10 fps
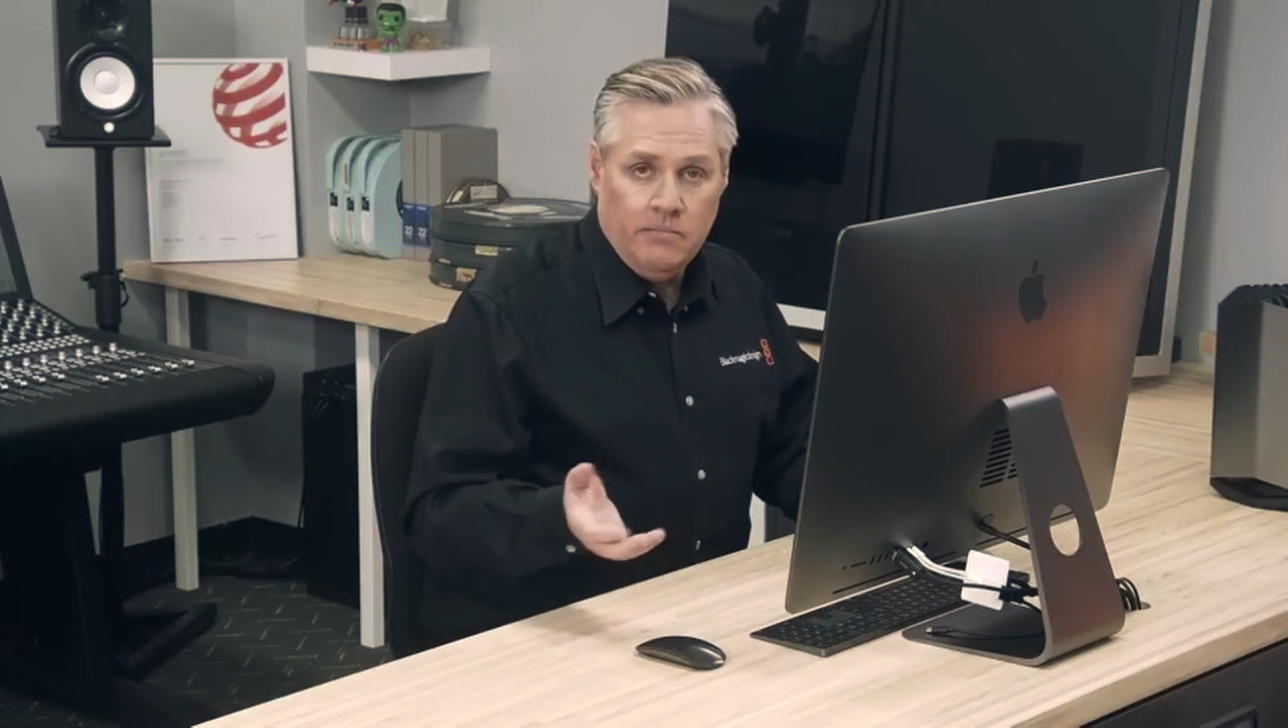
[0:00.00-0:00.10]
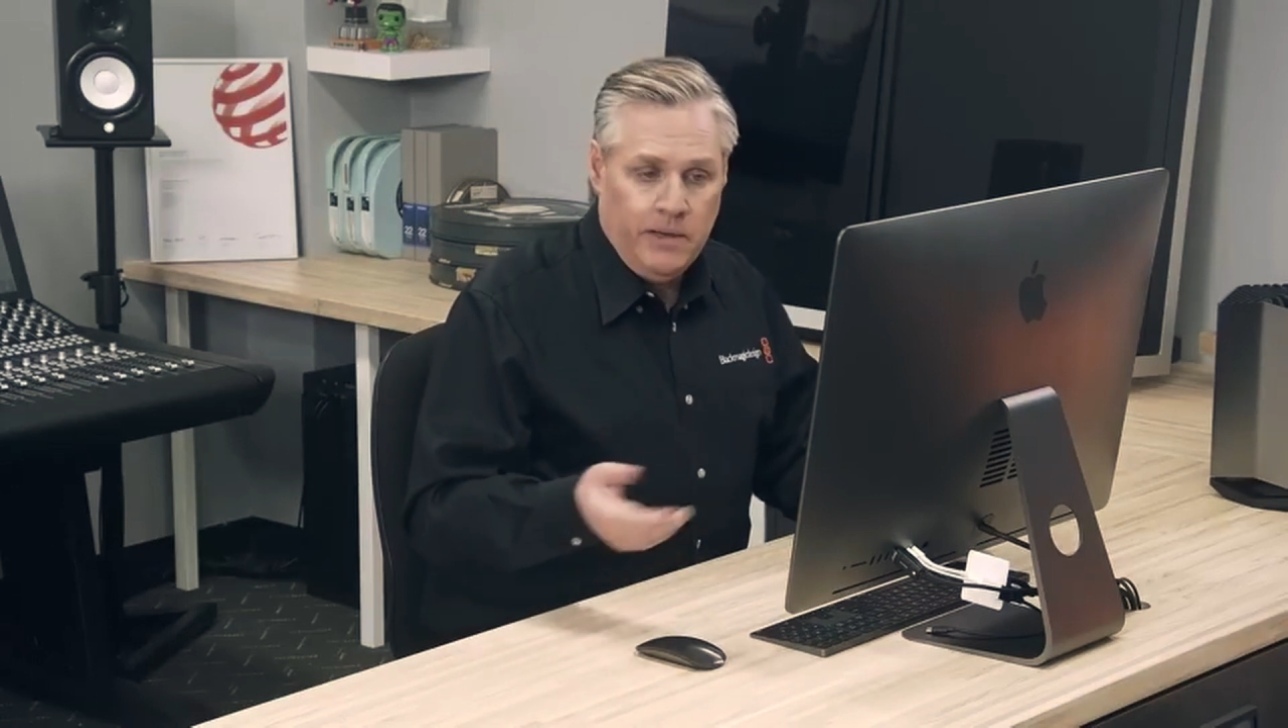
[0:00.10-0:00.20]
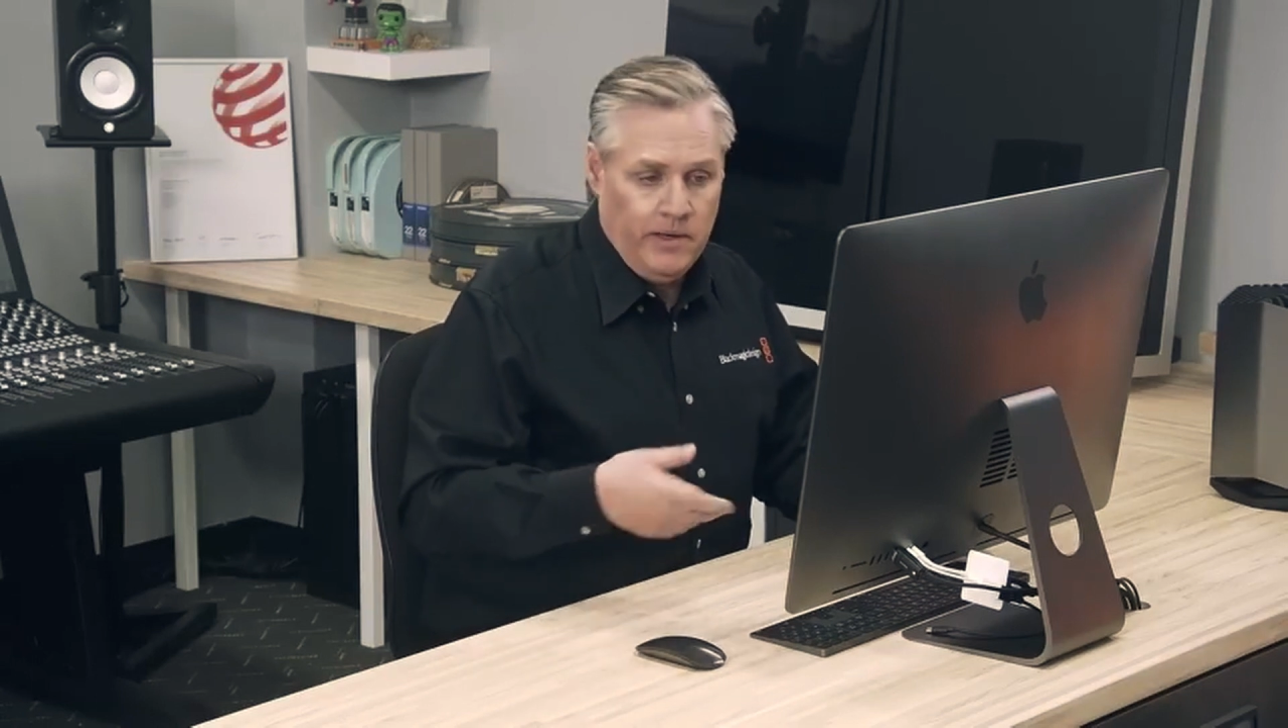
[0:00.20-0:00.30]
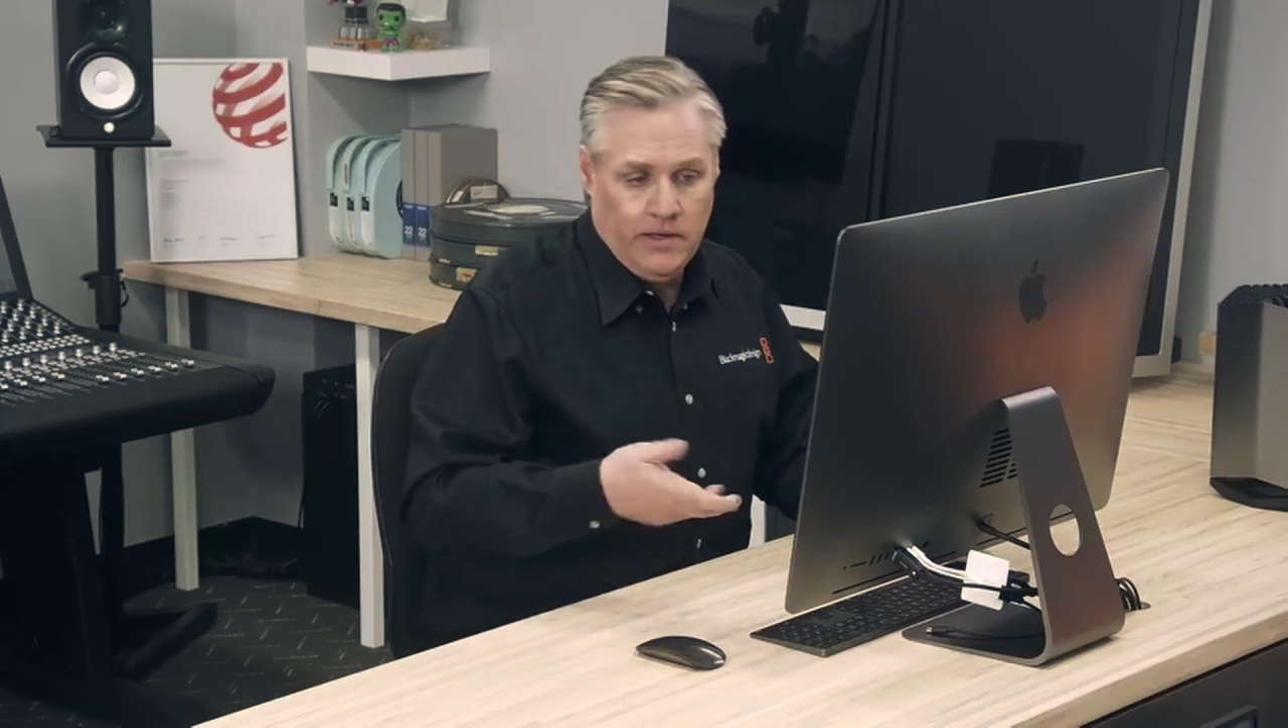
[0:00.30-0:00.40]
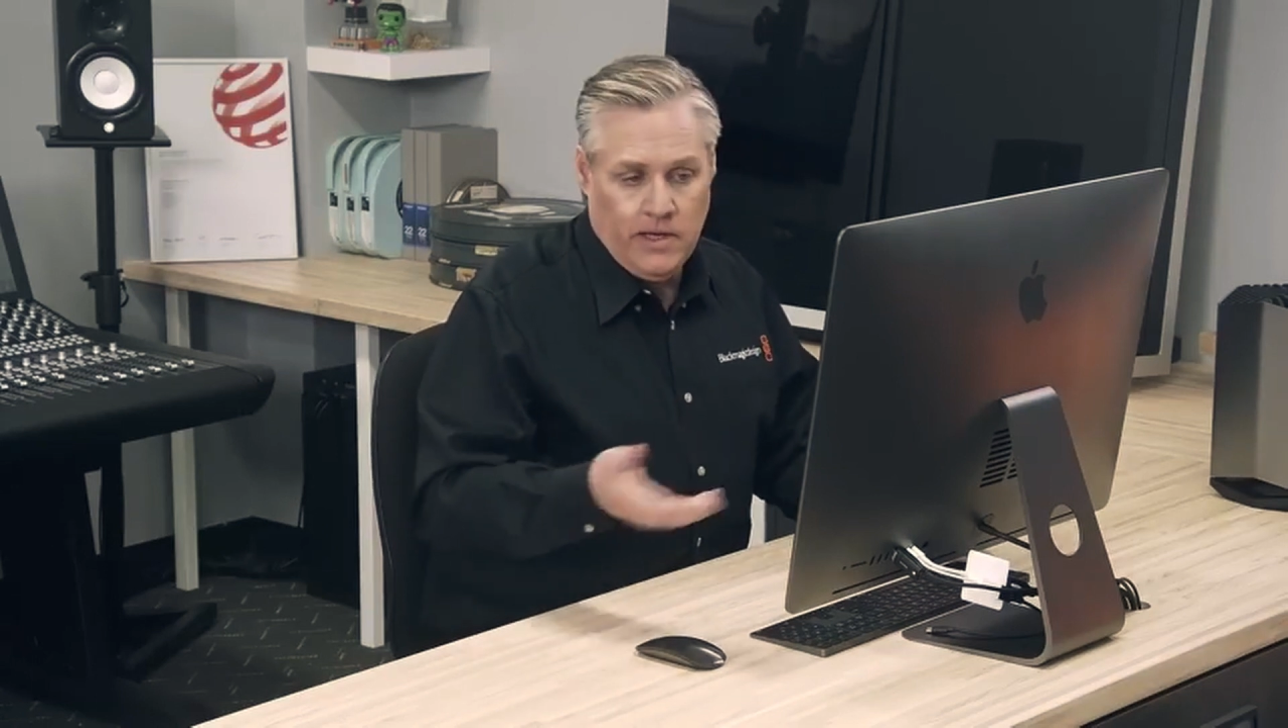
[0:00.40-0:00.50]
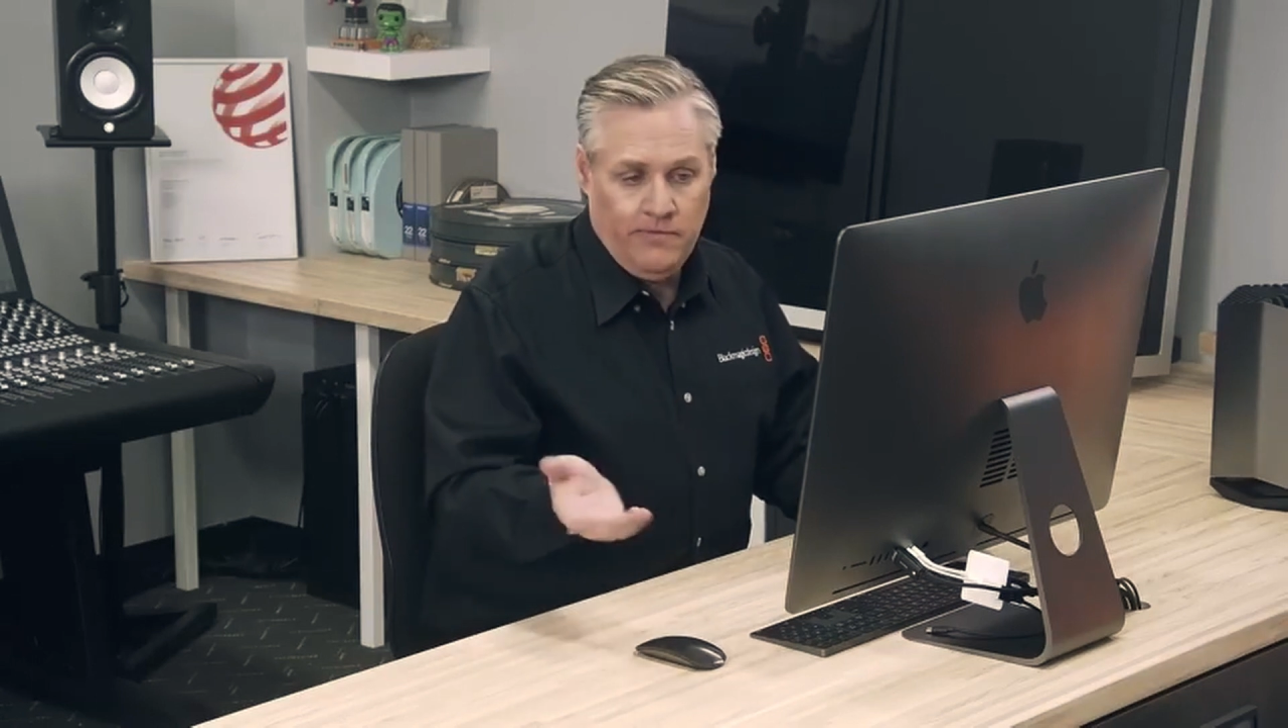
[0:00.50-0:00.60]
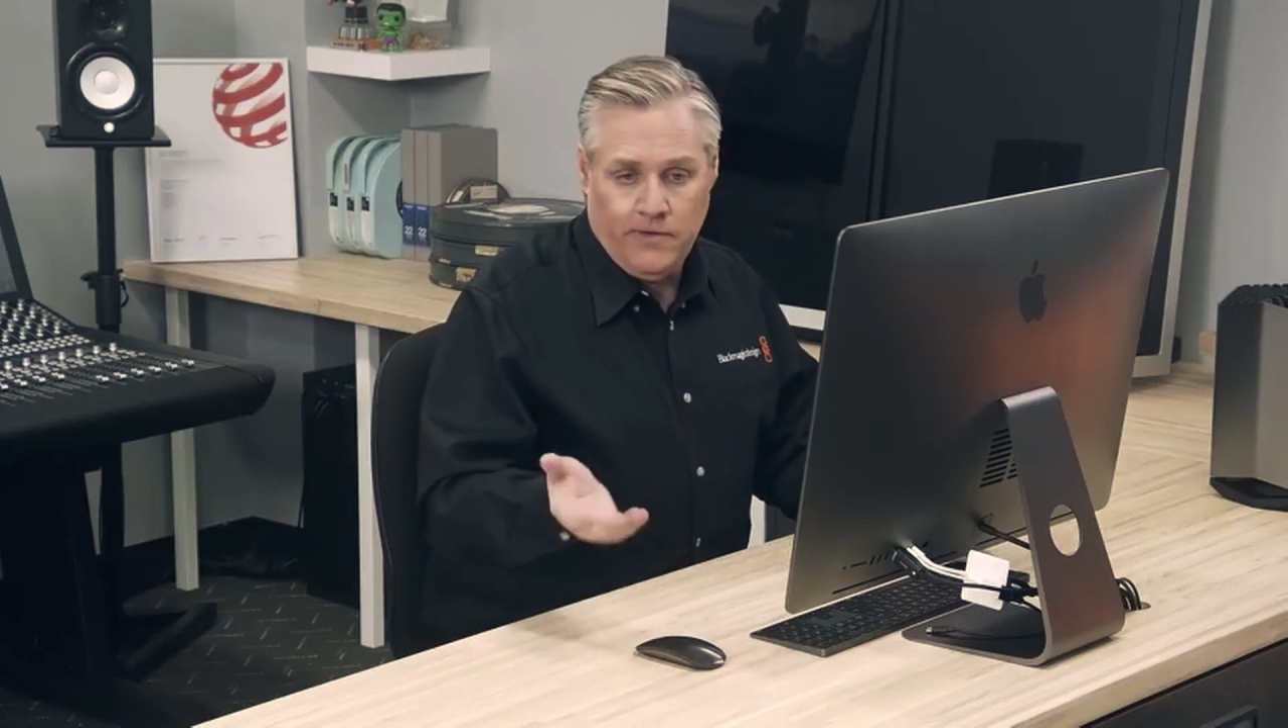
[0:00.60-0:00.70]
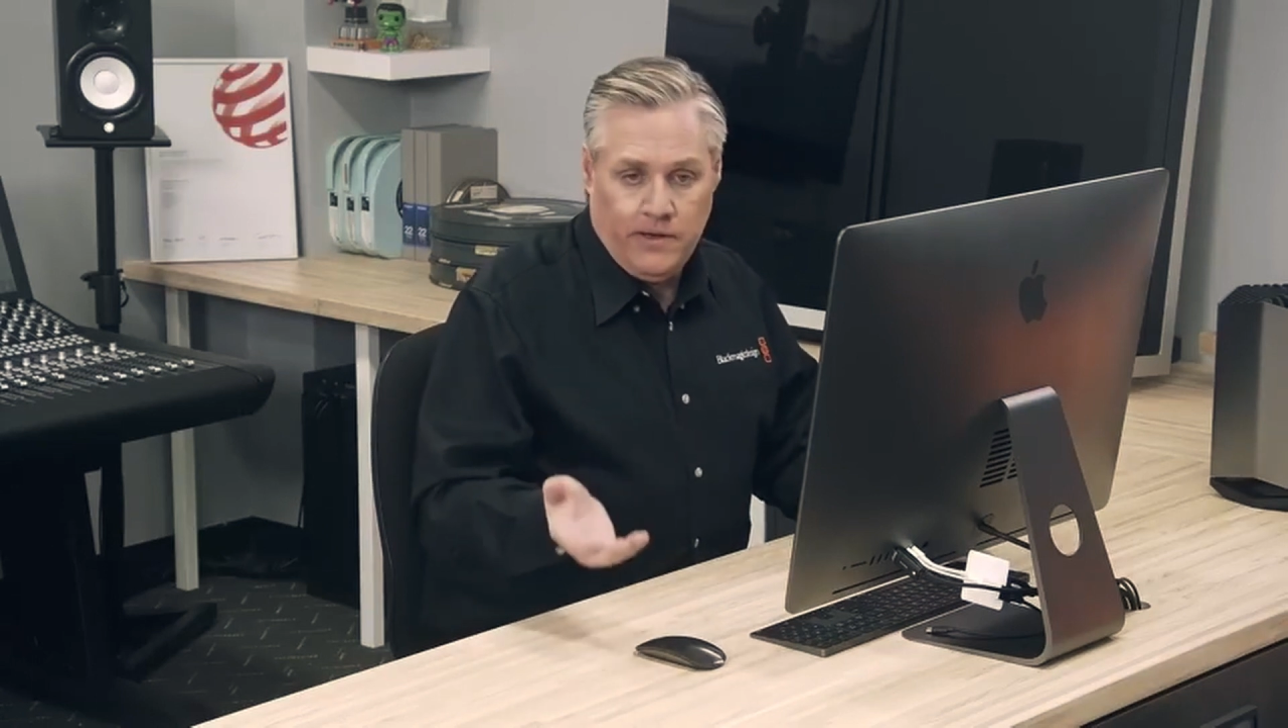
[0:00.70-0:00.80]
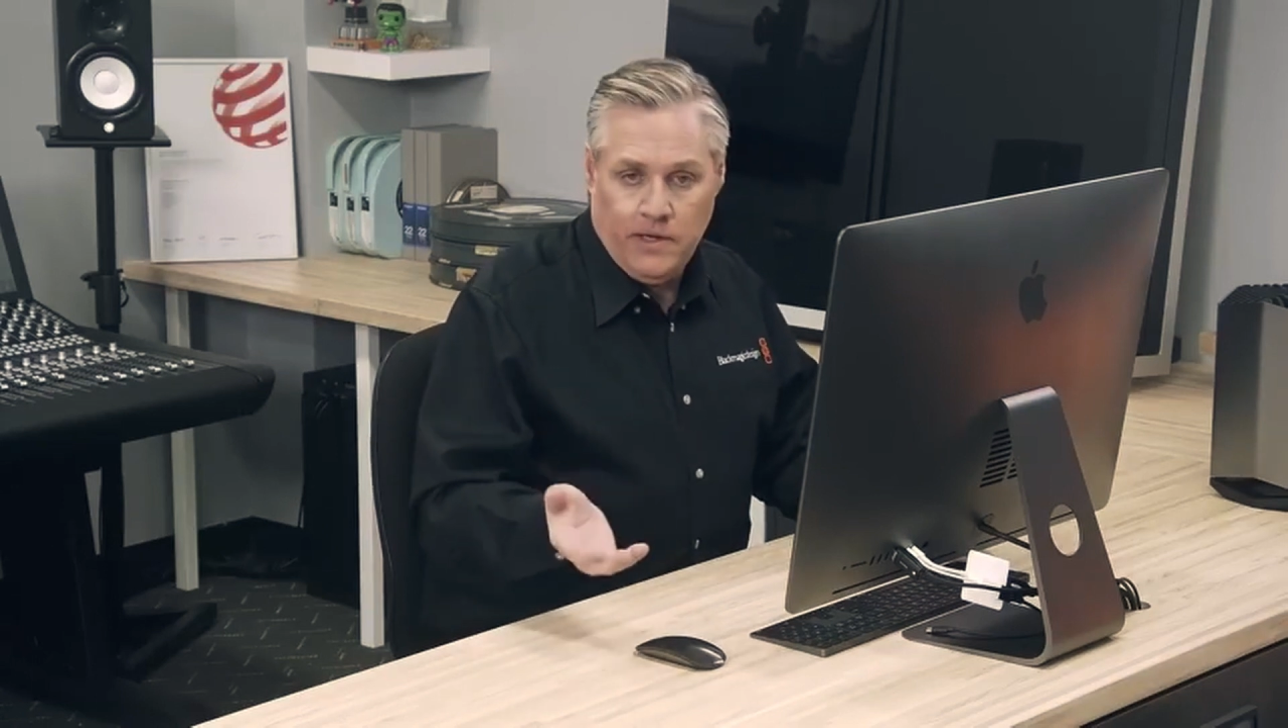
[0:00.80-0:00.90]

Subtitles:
maybe in a cafe